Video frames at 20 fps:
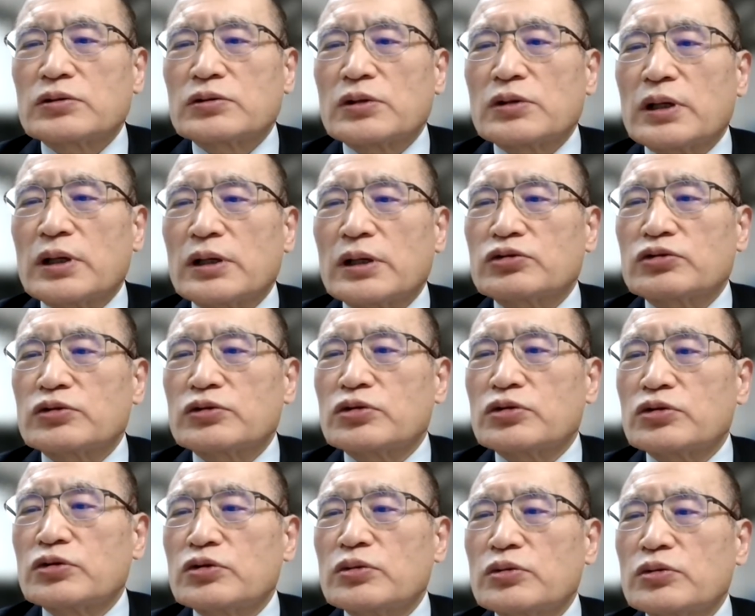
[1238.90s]
uh, to
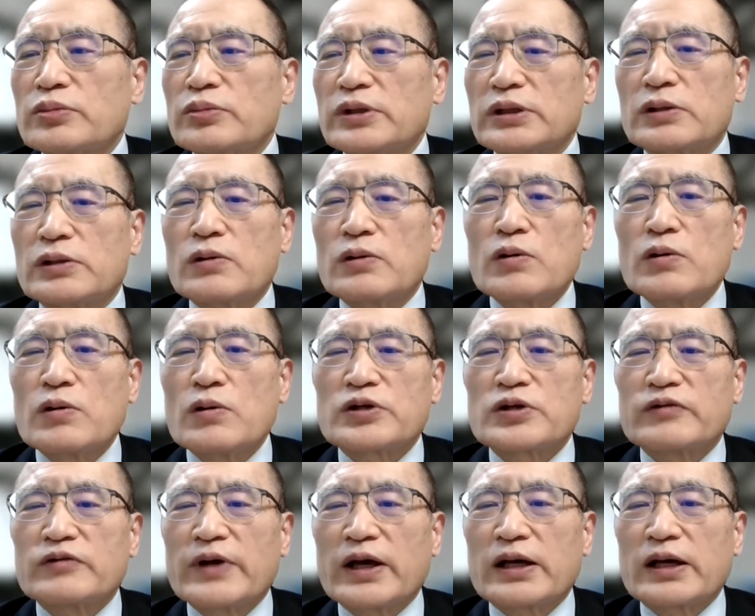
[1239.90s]
whom the goals
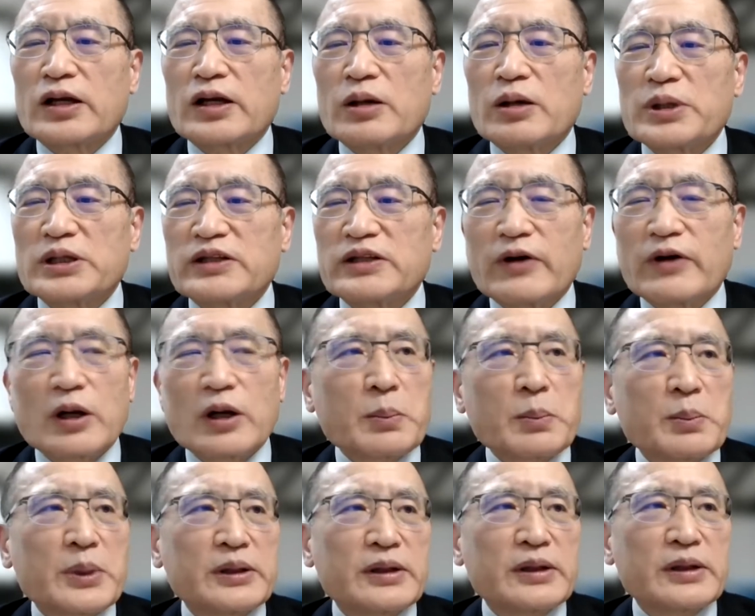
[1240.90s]
of economic
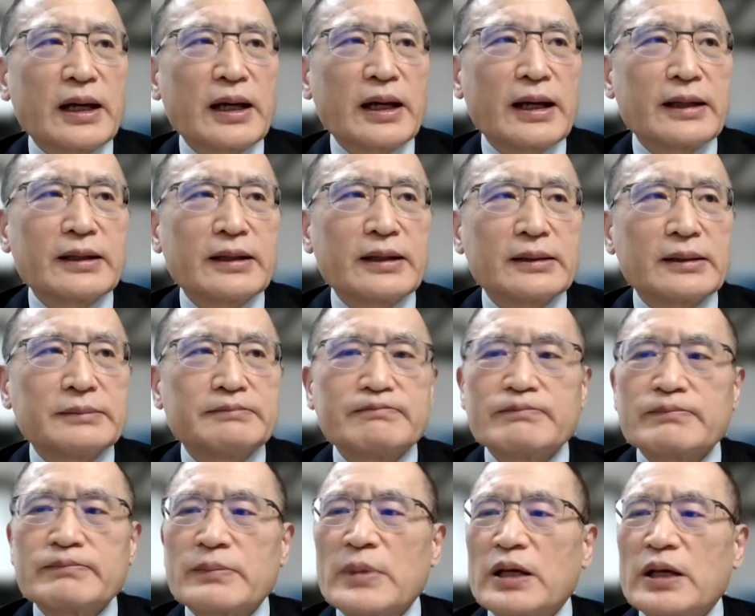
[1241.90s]
development and
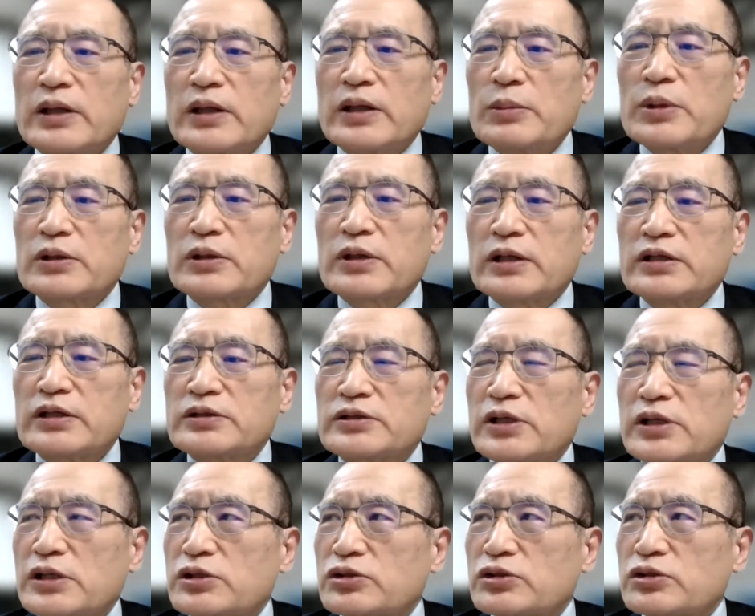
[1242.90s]

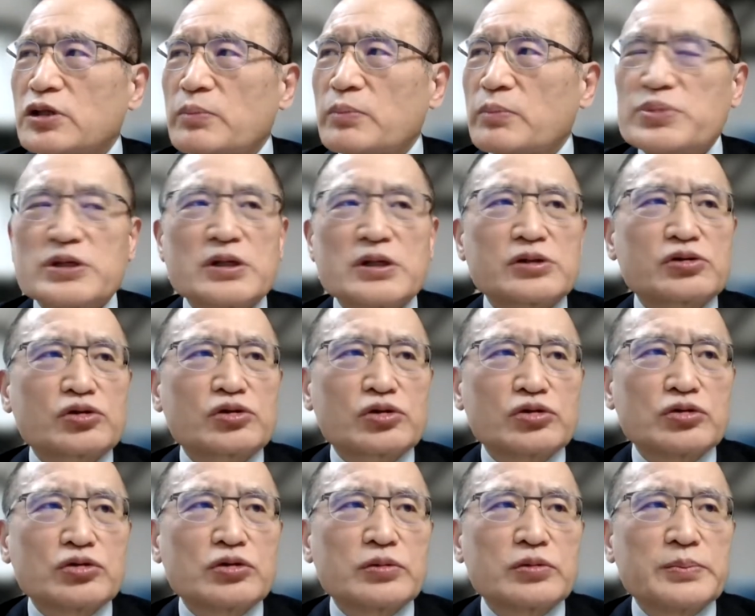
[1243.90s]
democratization appears
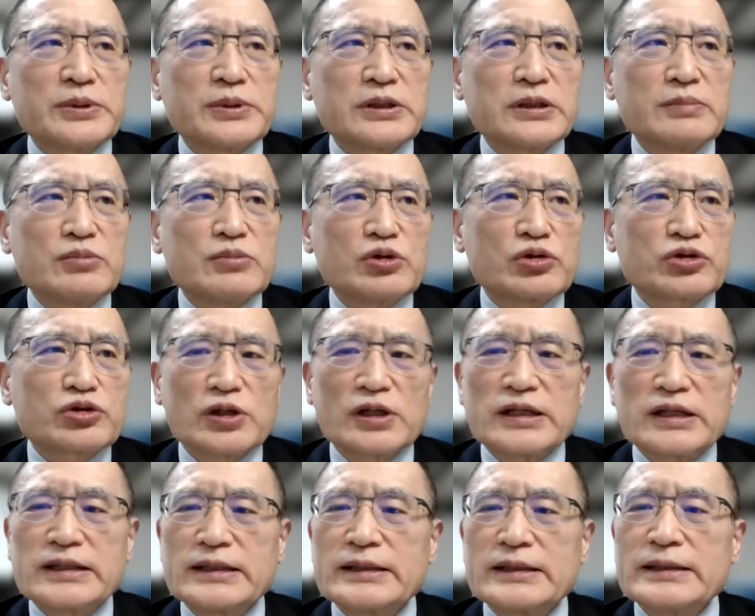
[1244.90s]
to be
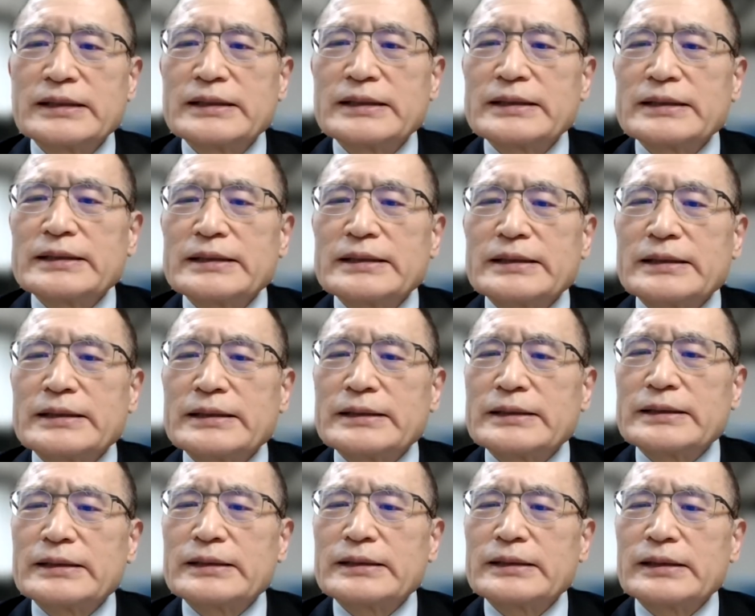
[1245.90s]
mutually
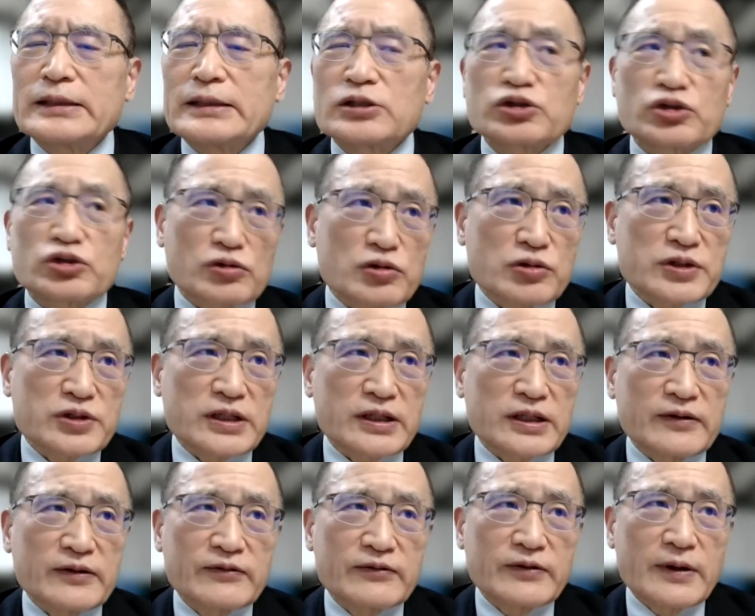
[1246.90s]
uh, exclusive.